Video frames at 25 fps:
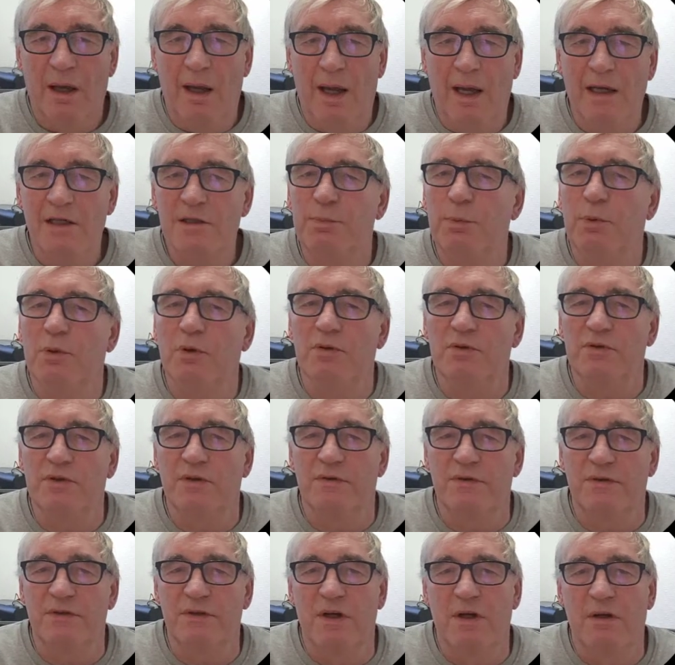Exports
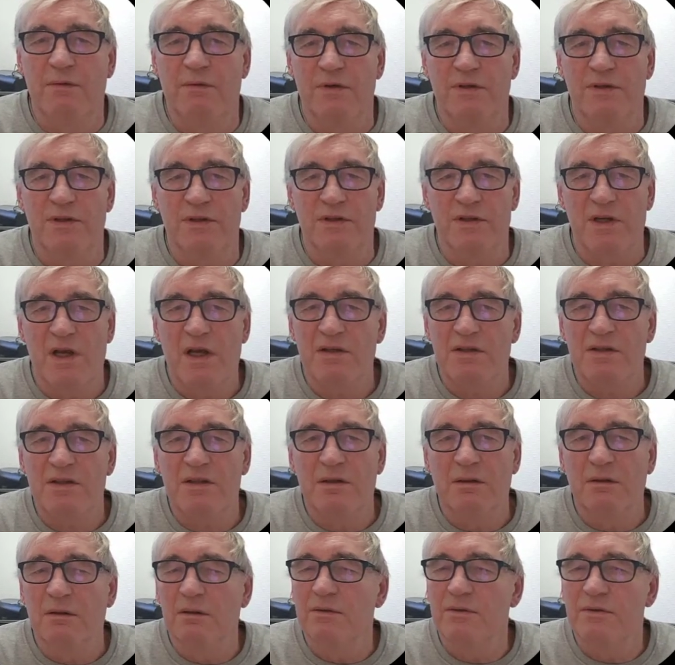of services are
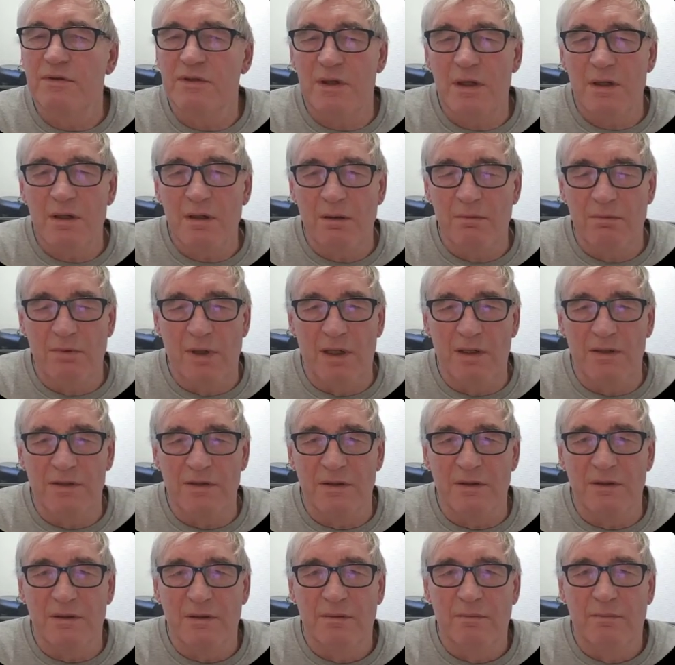still
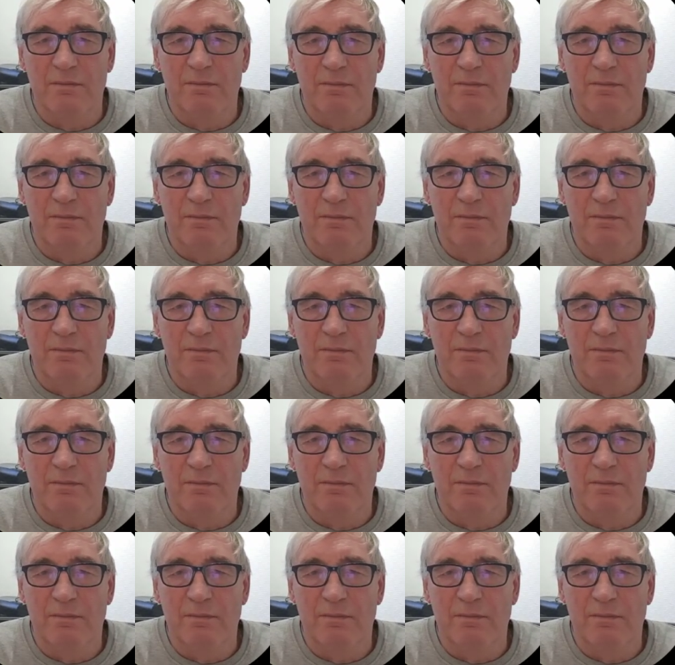zero-rated.